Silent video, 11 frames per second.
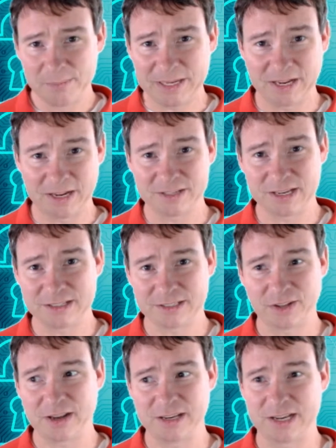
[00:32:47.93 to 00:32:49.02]
because it's
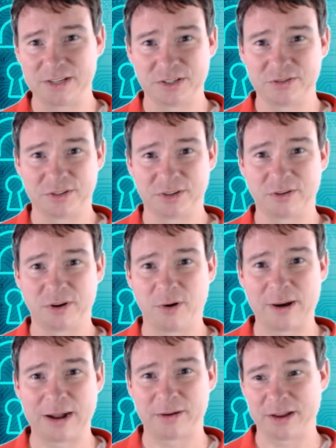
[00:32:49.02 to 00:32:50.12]
a lot easier to
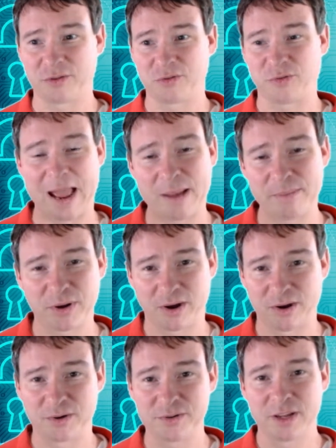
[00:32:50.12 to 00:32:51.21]
go out and grab
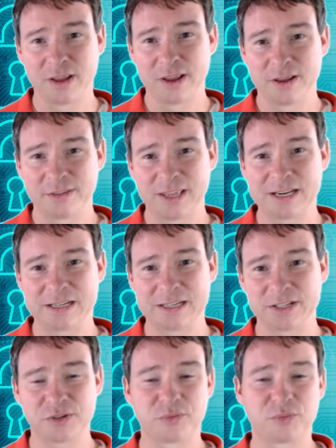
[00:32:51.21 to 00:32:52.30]
code than it
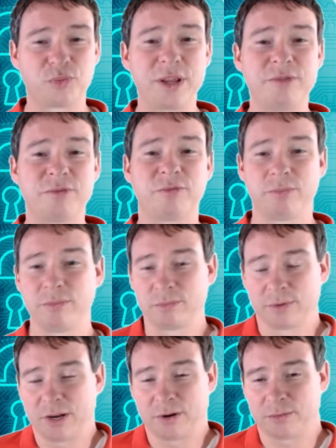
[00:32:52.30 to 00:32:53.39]
is to
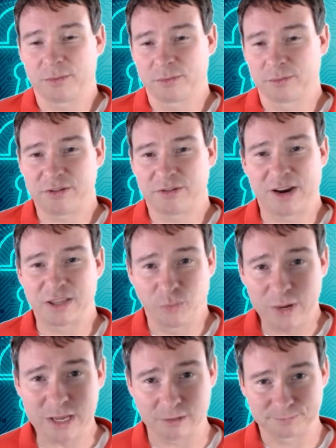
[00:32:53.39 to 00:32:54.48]
recreate the
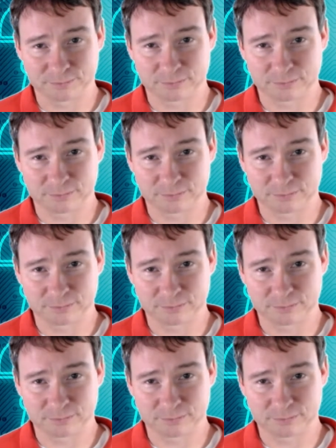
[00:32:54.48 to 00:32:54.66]
wheel.